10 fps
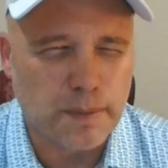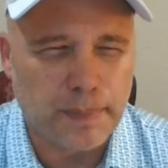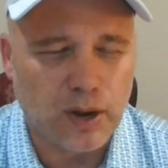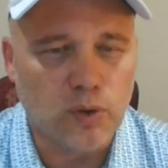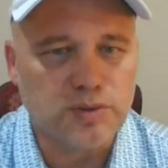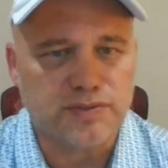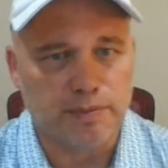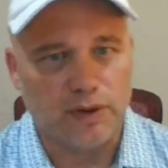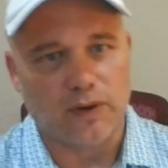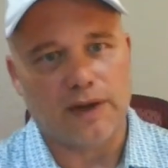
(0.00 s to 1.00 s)
a post from
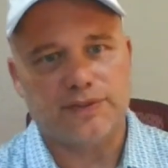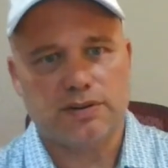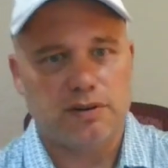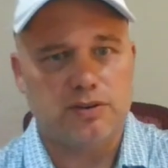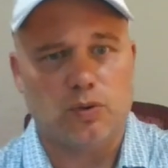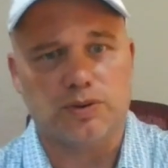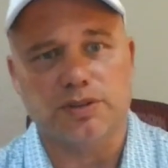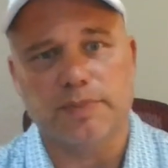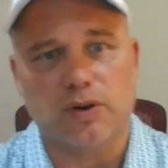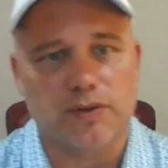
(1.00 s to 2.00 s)
the left towards the
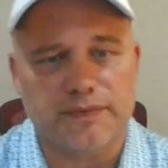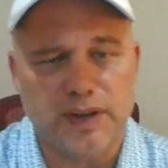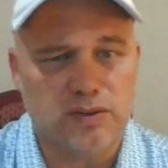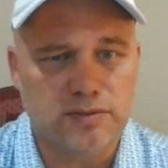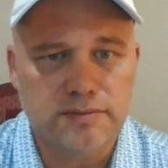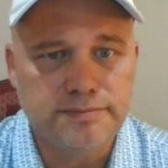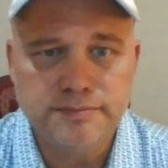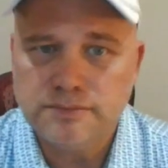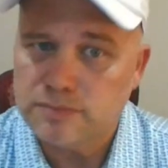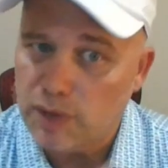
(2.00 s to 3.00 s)
middle of the field.
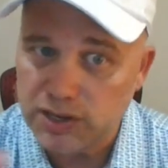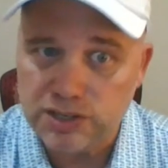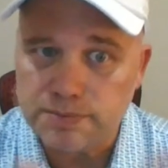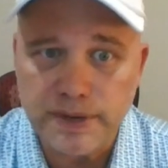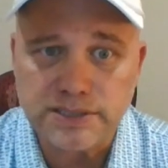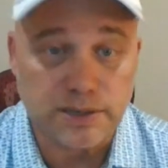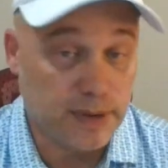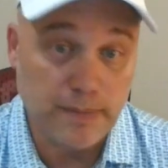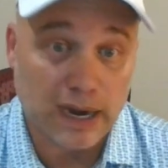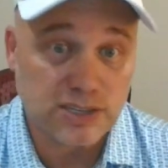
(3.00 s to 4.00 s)
He just missed him.
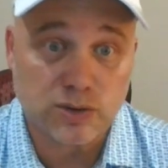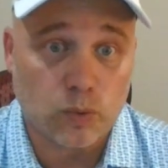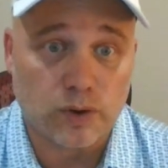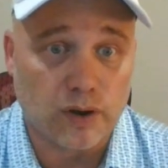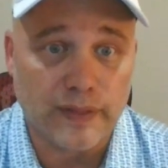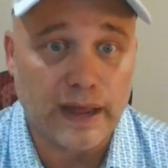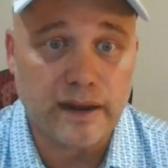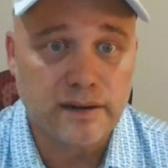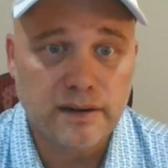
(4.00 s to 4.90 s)
He might have scored on that.